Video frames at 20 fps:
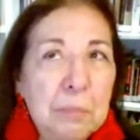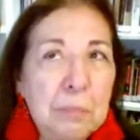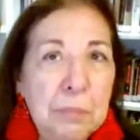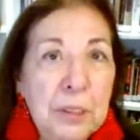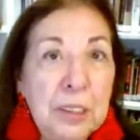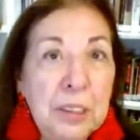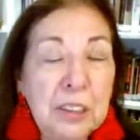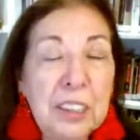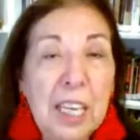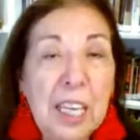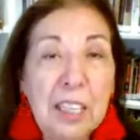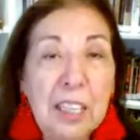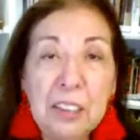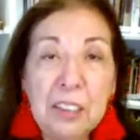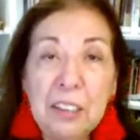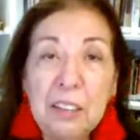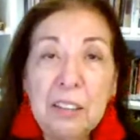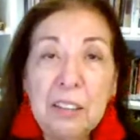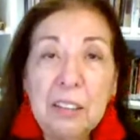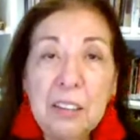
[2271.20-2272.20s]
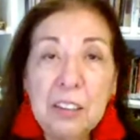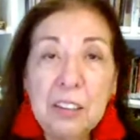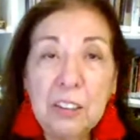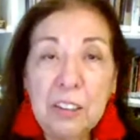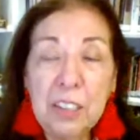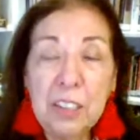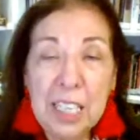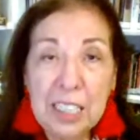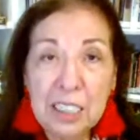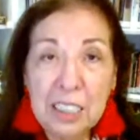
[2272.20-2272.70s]
put together
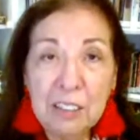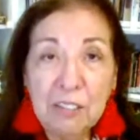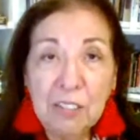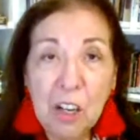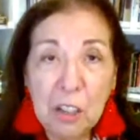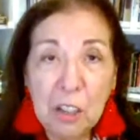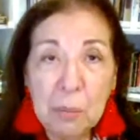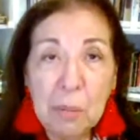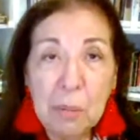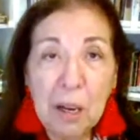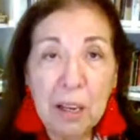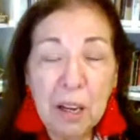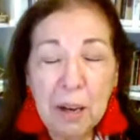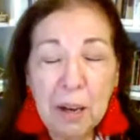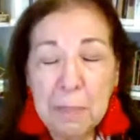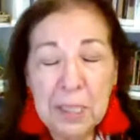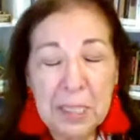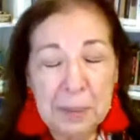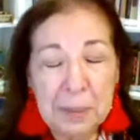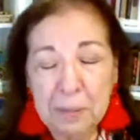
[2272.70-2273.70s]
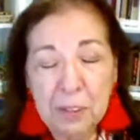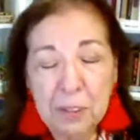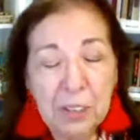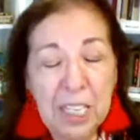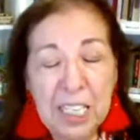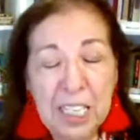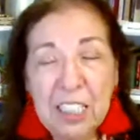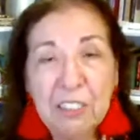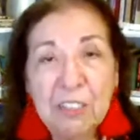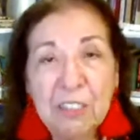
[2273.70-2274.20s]
creative autobi I mean
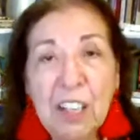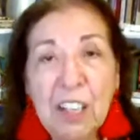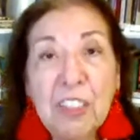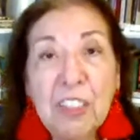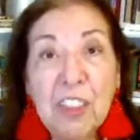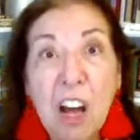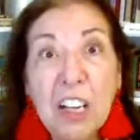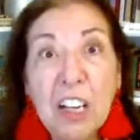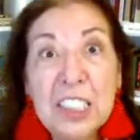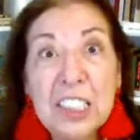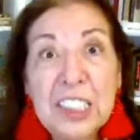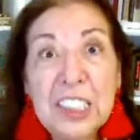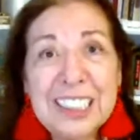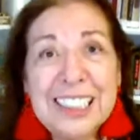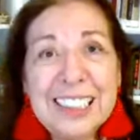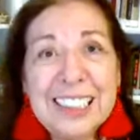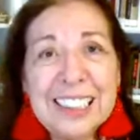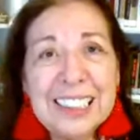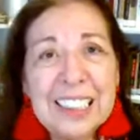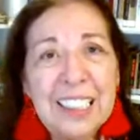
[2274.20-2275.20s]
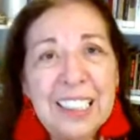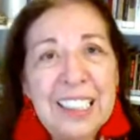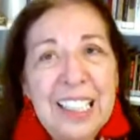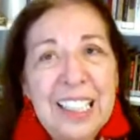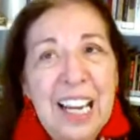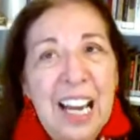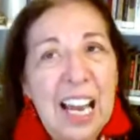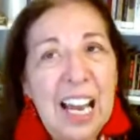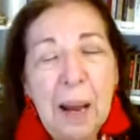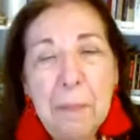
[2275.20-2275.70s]
creative anthologies.
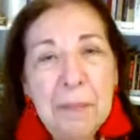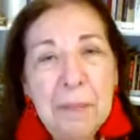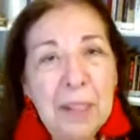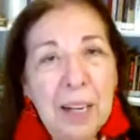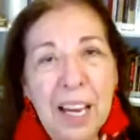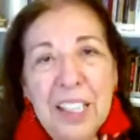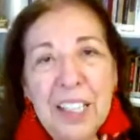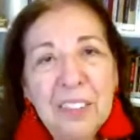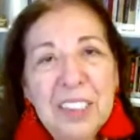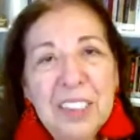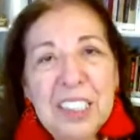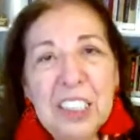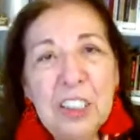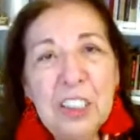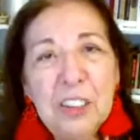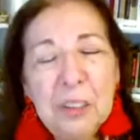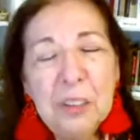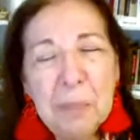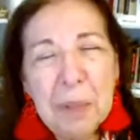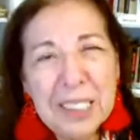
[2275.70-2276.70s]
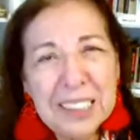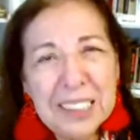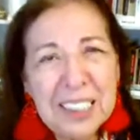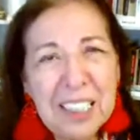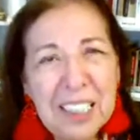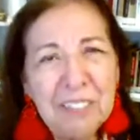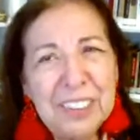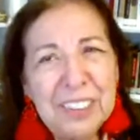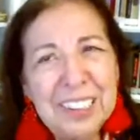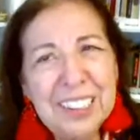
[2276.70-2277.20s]
Um, I don't include
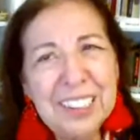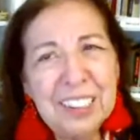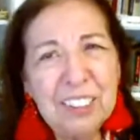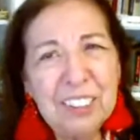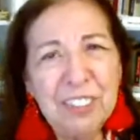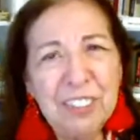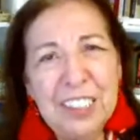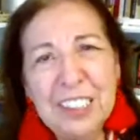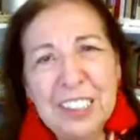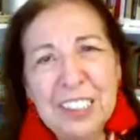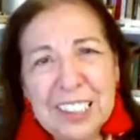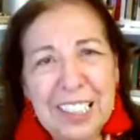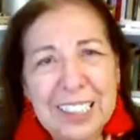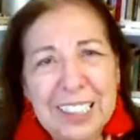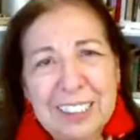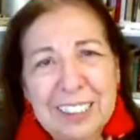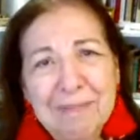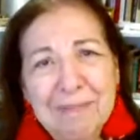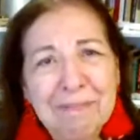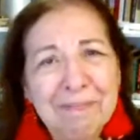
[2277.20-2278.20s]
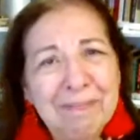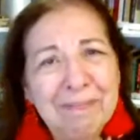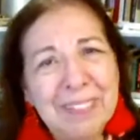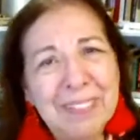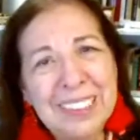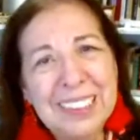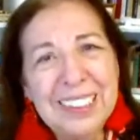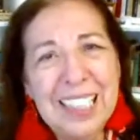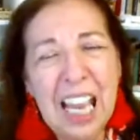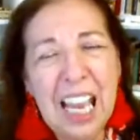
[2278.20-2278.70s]
myself. It just feels like
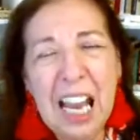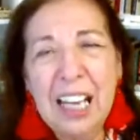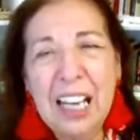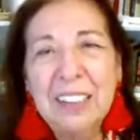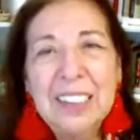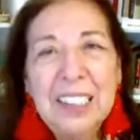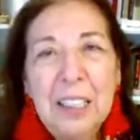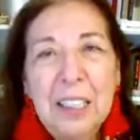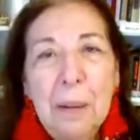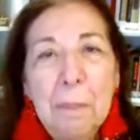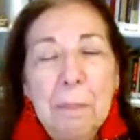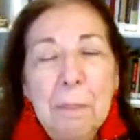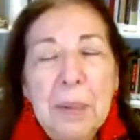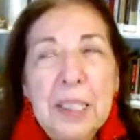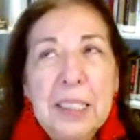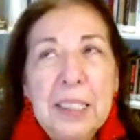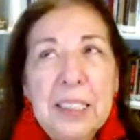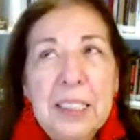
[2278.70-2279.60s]
mm, no. But